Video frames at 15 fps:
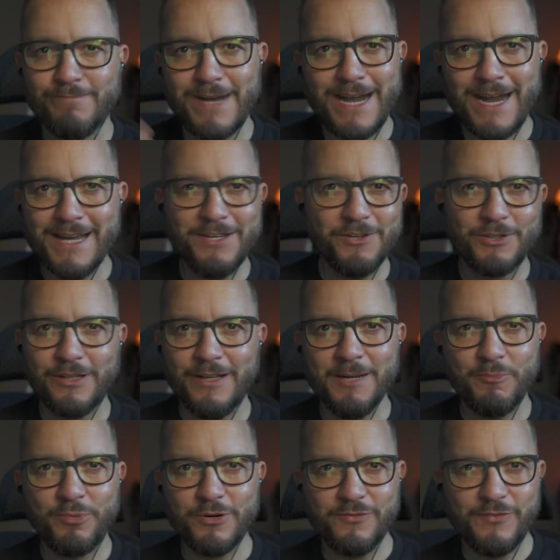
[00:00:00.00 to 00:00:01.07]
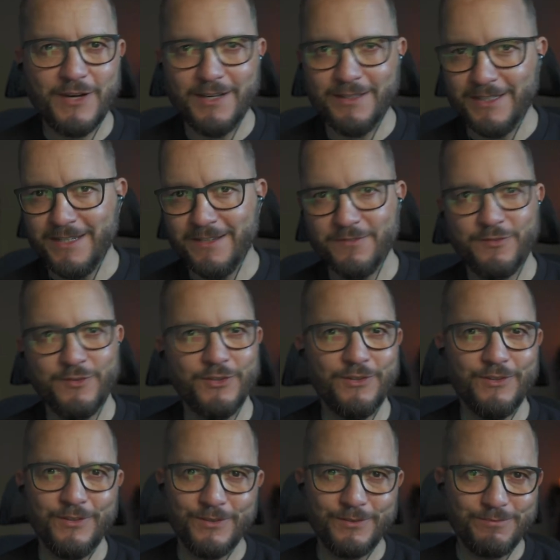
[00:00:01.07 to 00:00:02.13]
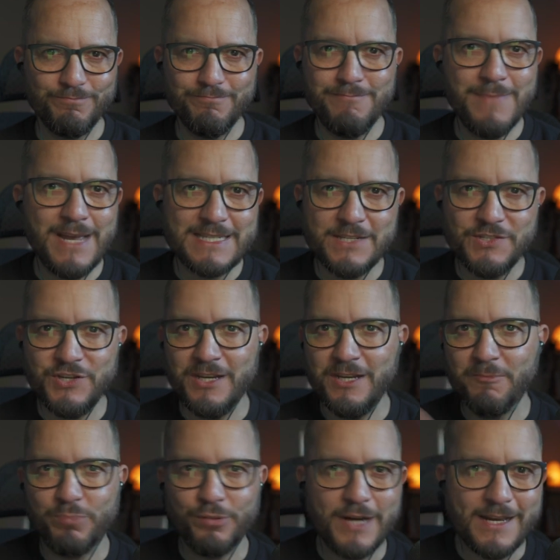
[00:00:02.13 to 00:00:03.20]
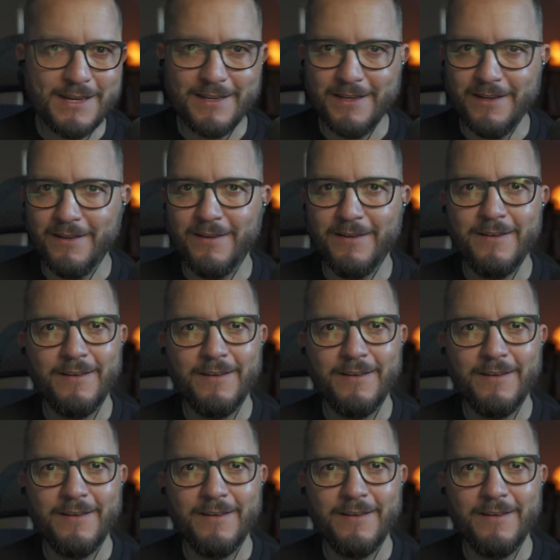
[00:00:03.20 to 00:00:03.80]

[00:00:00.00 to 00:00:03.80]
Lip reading: ideal client profiling, for messaging, branding,